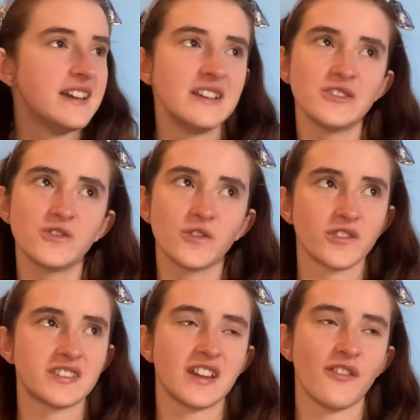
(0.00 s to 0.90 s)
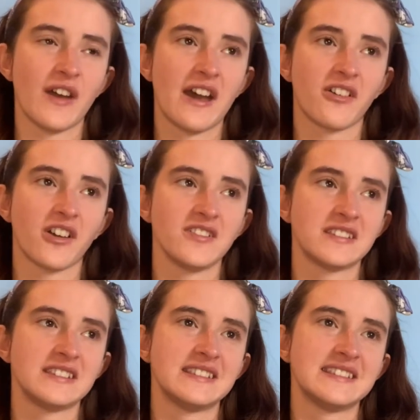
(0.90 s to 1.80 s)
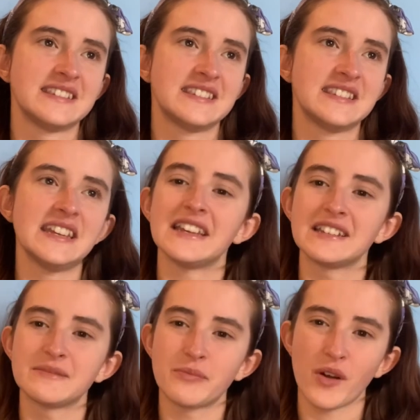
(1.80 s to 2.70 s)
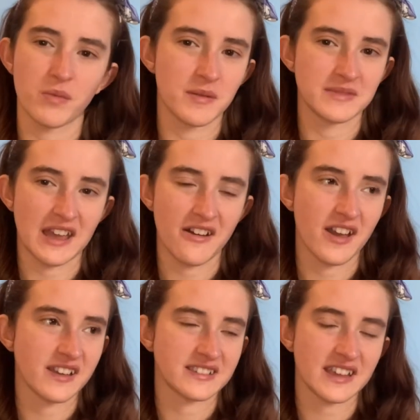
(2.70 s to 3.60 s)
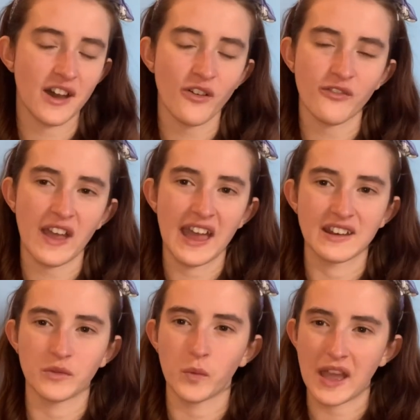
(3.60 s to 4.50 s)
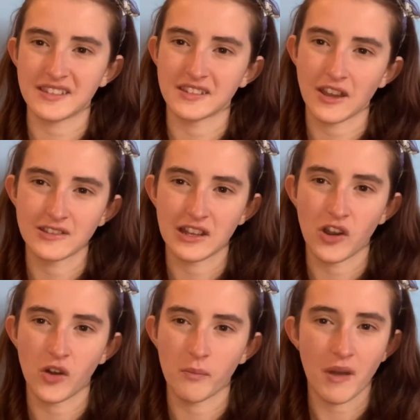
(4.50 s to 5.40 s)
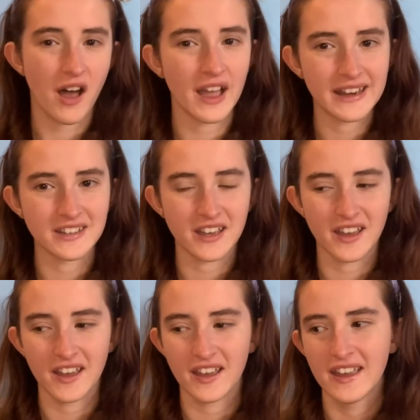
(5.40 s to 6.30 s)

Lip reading: sorts stuff out, goes and seeks problems out herself, and West goes along behind her,